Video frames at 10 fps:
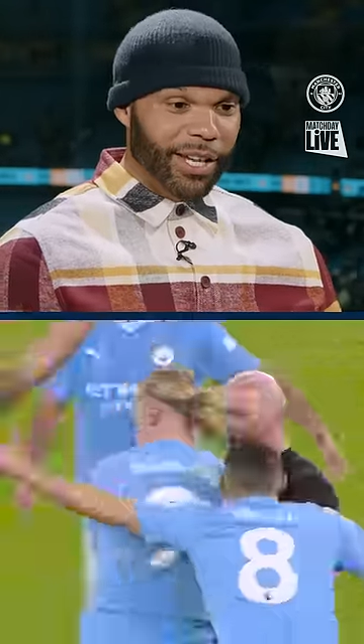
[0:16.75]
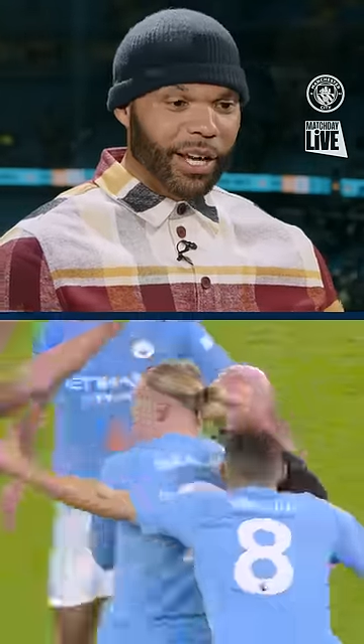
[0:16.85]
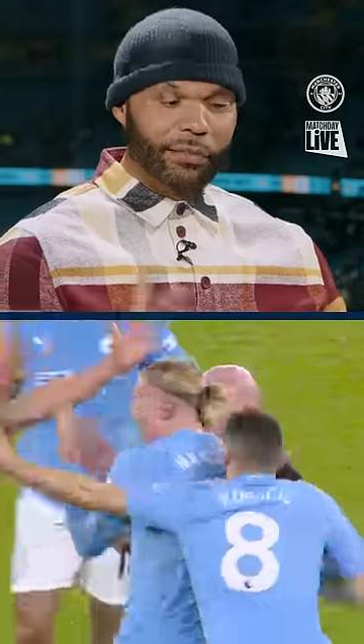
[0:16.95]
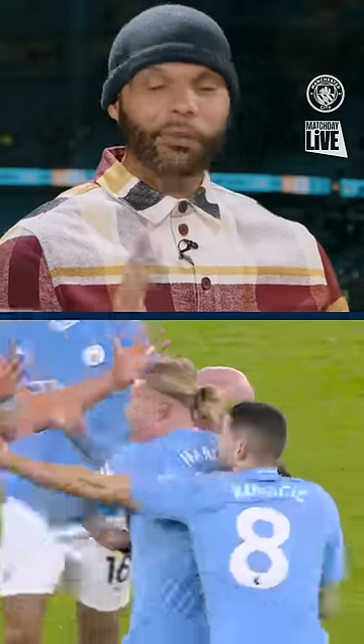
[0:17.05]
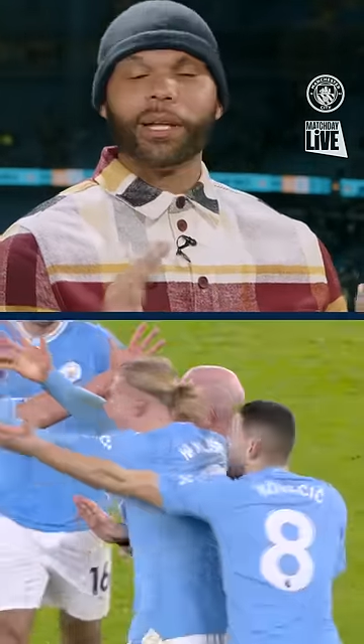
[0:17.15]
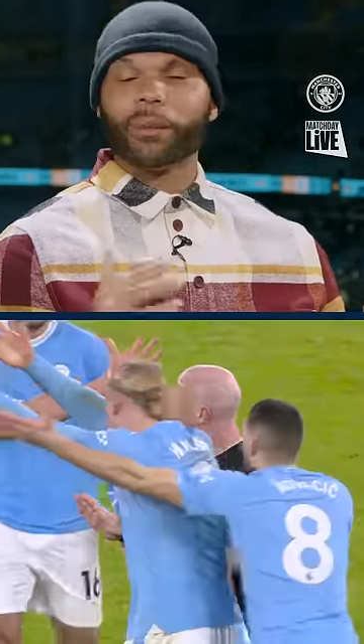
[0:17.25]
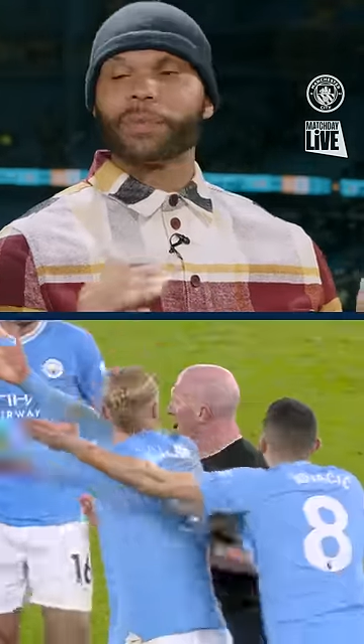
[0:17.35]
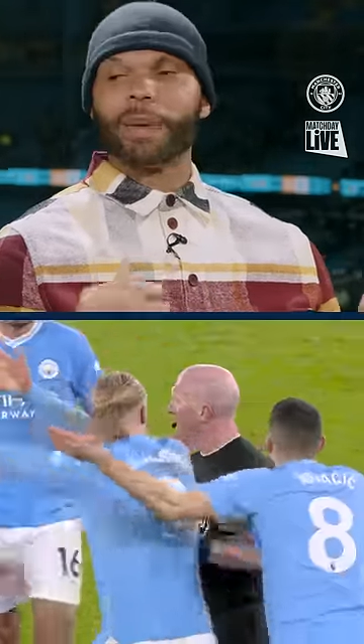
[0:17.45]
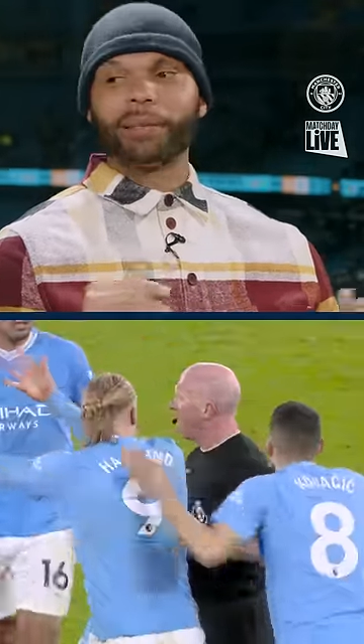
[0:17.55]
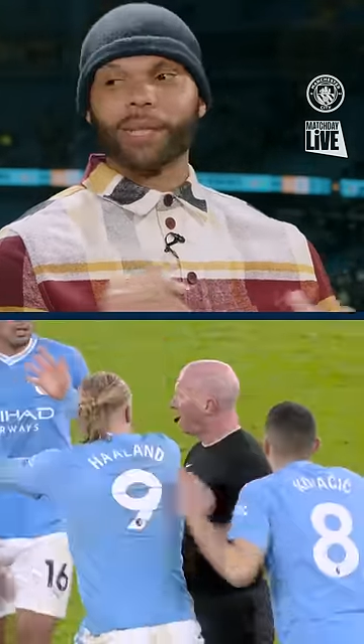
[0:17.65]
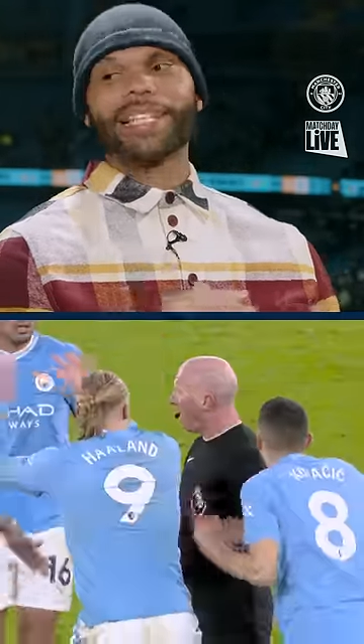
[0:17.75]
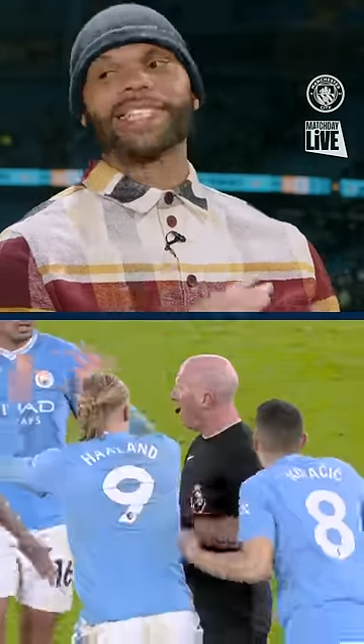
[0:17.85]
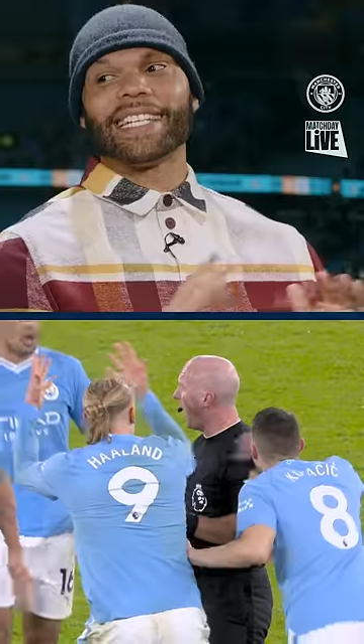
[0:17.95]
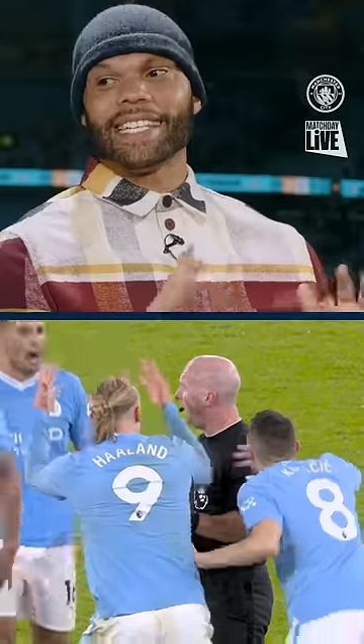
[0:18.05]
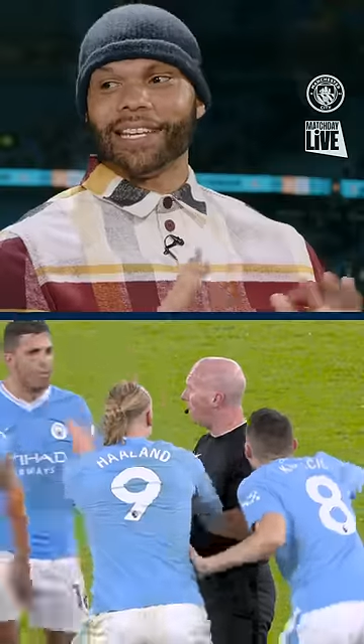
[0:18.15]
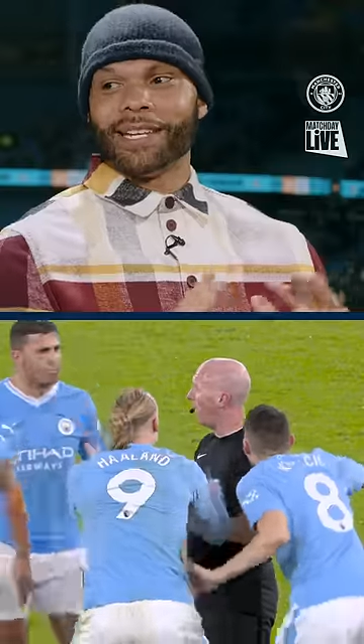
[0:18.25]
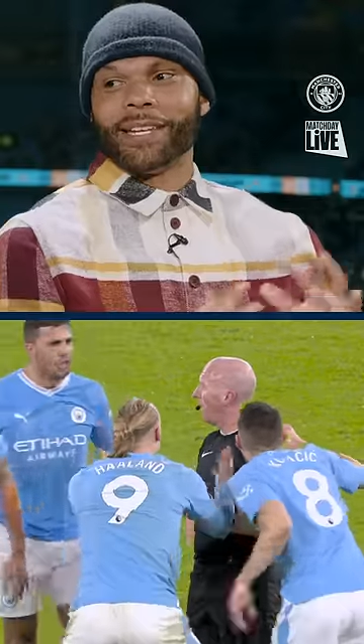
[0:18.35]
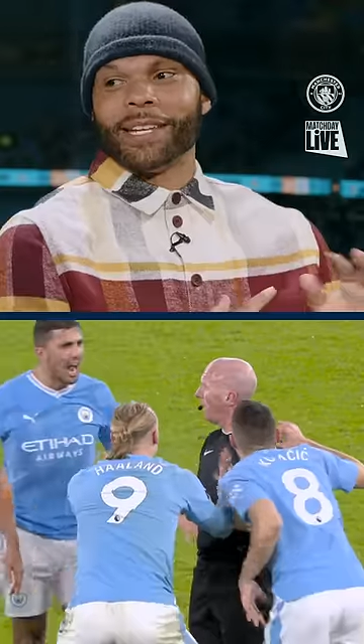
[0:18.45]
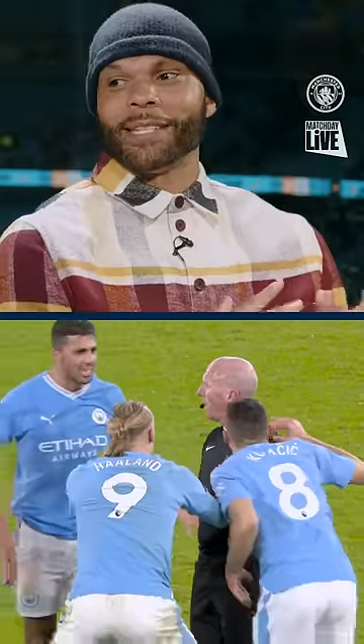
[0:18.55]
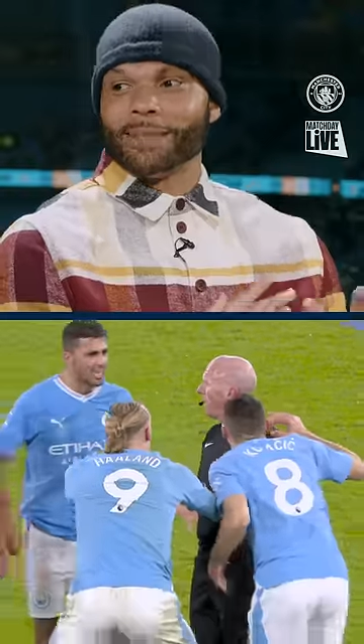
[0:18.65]
like, I thought it was bad when I seen
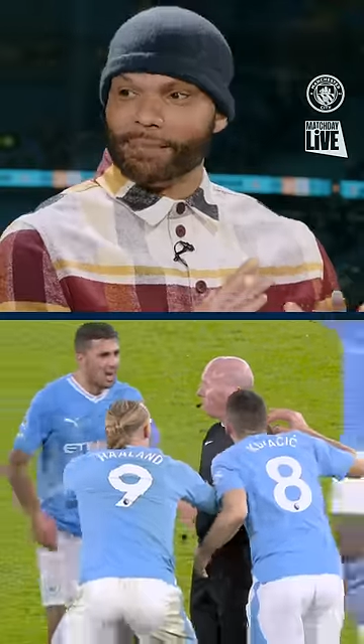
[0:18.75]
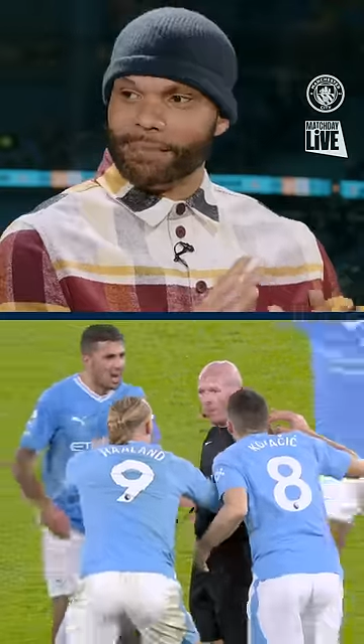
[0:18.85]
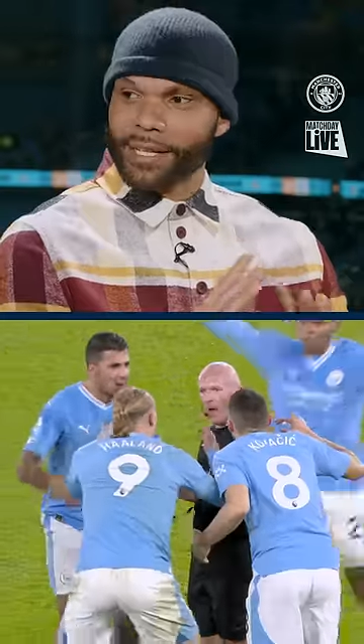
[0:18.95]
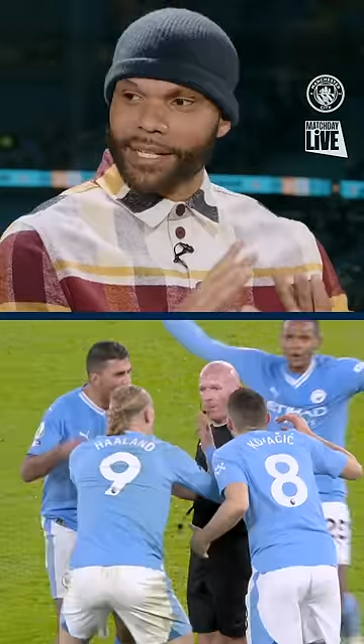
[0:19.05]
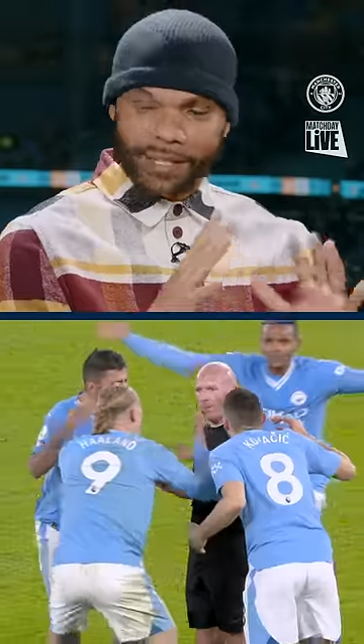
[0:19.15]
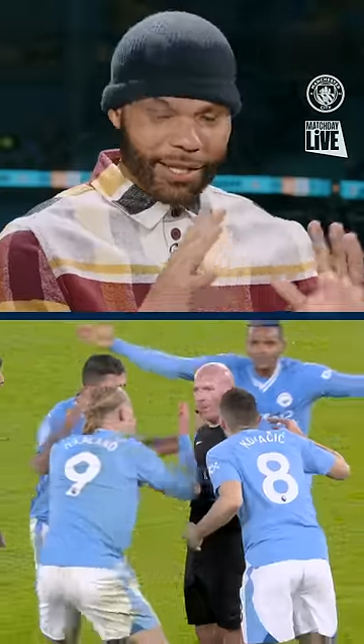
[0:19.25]
it in